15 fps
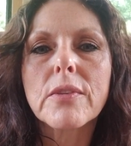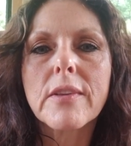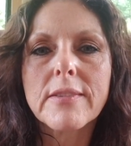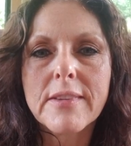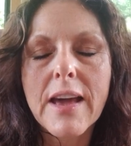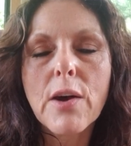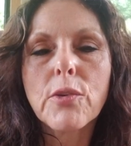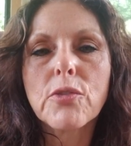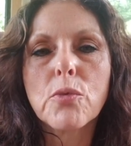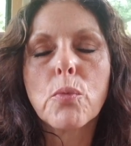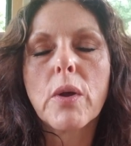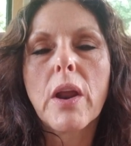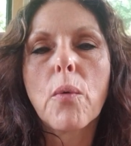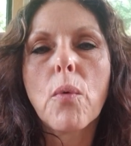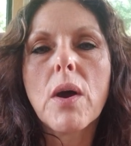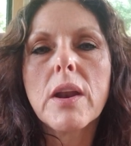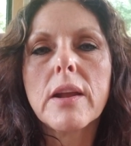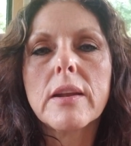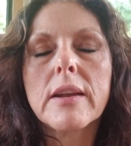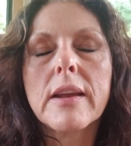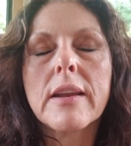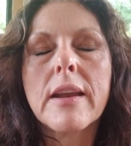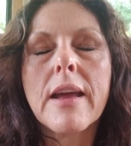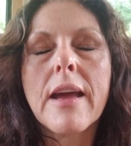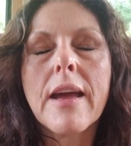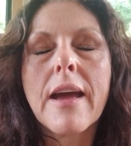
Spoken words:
this house and what I wanted, and